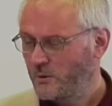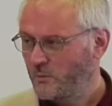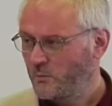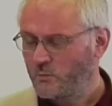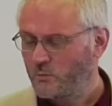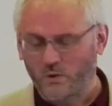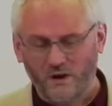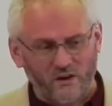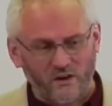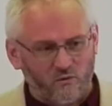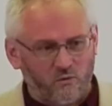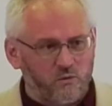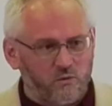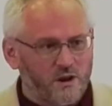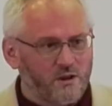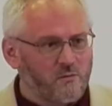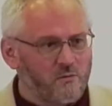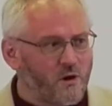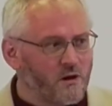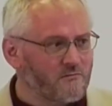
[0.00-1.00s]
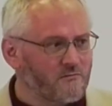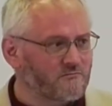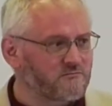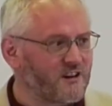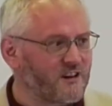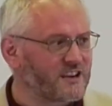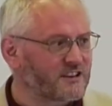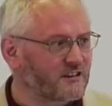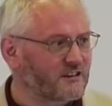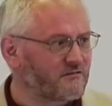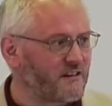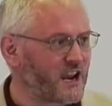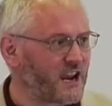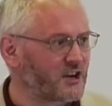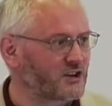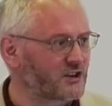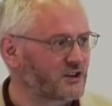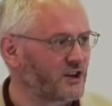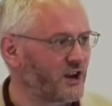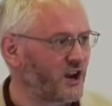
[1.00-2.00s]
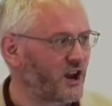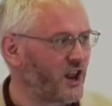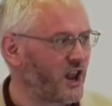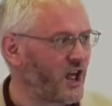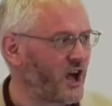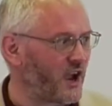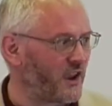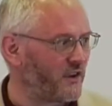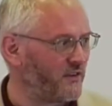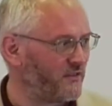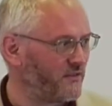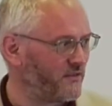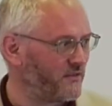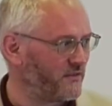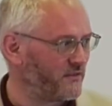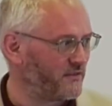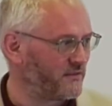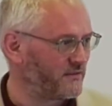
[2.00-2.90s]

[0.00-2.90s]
But if we want resurrection life,